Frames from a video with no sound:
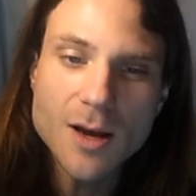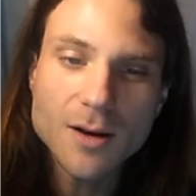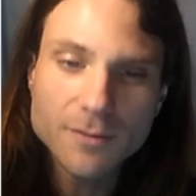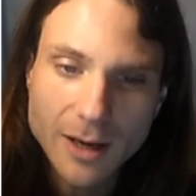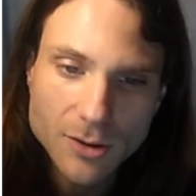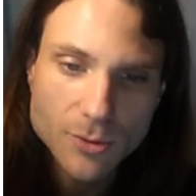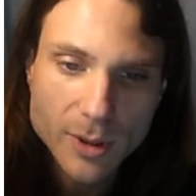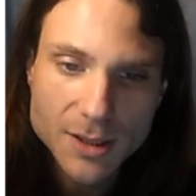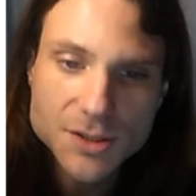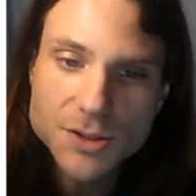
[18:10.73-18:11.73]

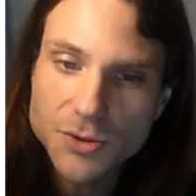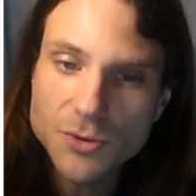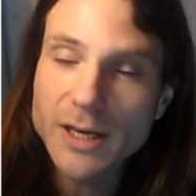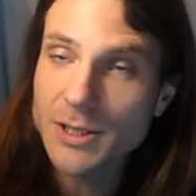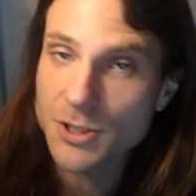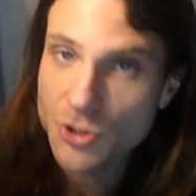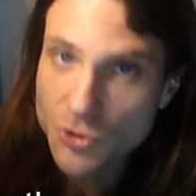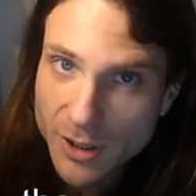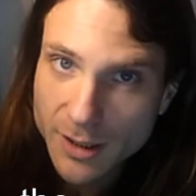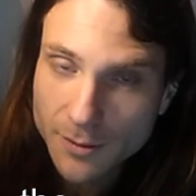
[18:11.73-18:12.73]
evaluates to a
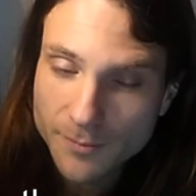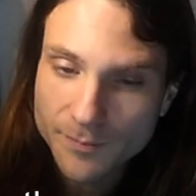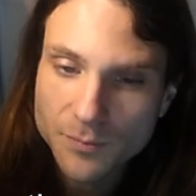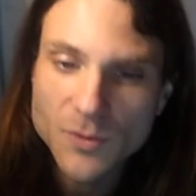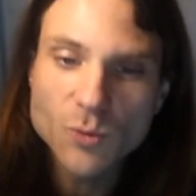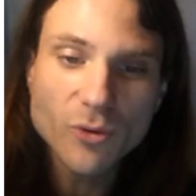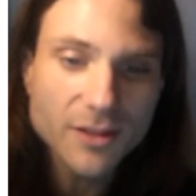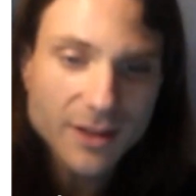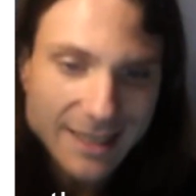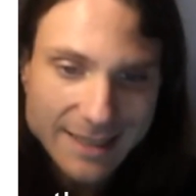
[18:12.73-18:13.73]
string with
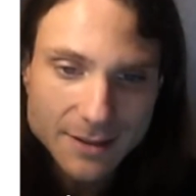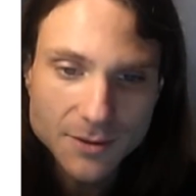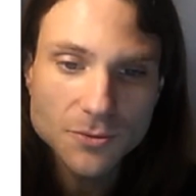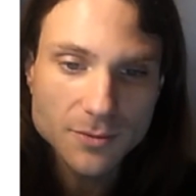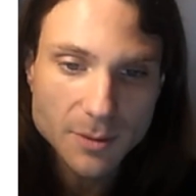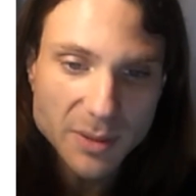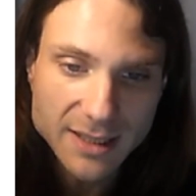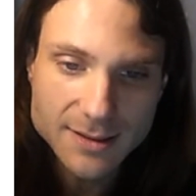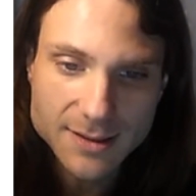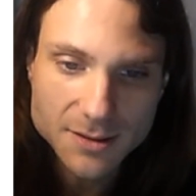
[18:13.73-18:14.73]
in
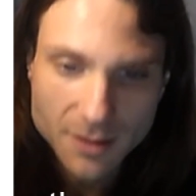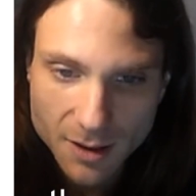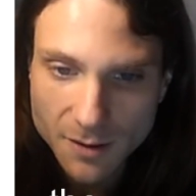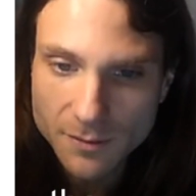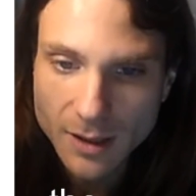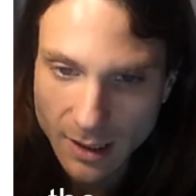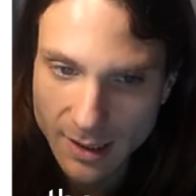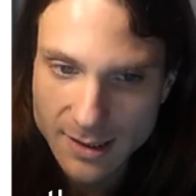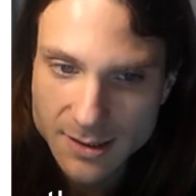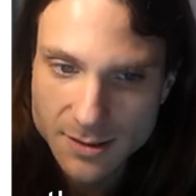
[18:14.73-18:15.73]
repeats of
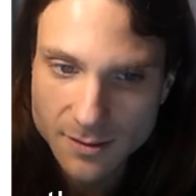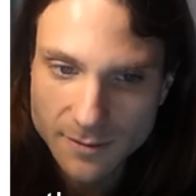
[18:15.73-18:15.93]
s.